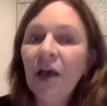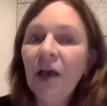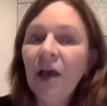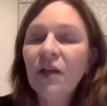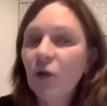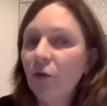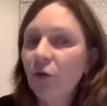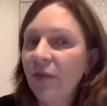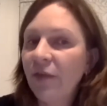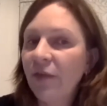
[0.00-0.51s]

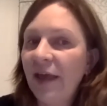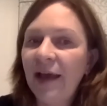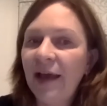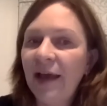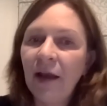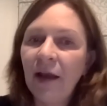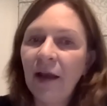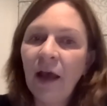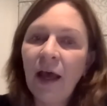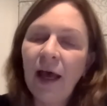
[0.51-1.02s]
So
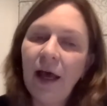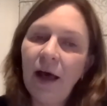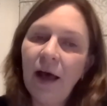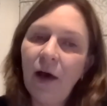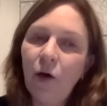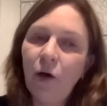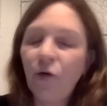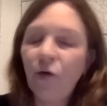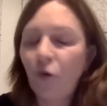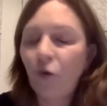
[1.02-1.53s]
then
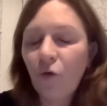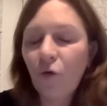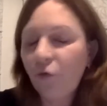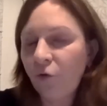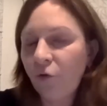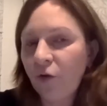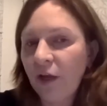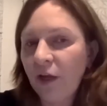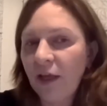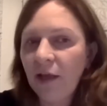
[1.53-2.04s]
uh, or for
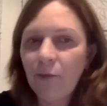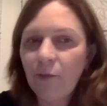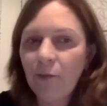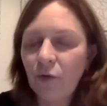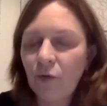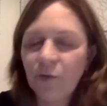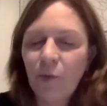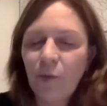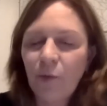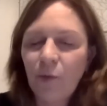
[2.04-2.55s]
free,
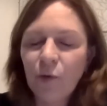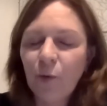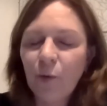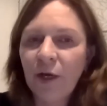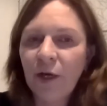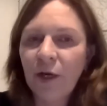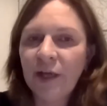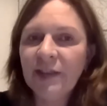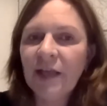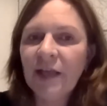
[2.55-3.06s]
both both
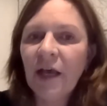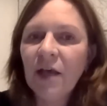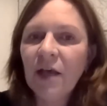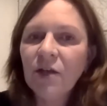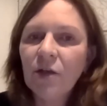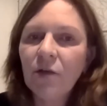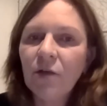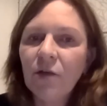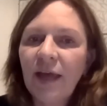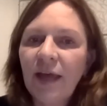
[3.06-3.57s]
works.
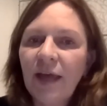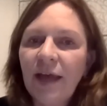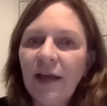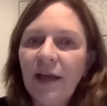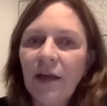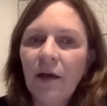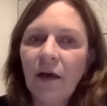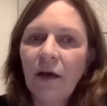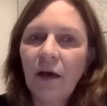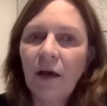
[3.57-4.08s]
So then
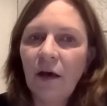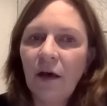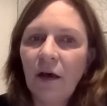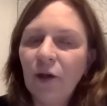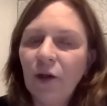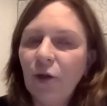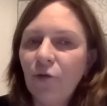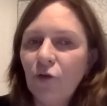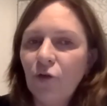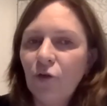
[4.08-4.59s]
uh,
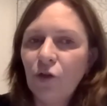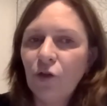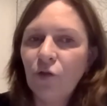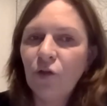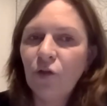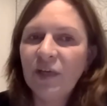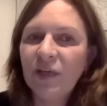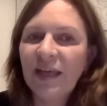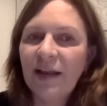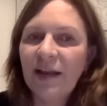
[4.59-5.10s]
you would you
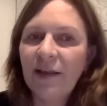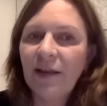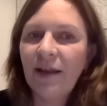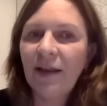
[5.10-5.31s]
would get the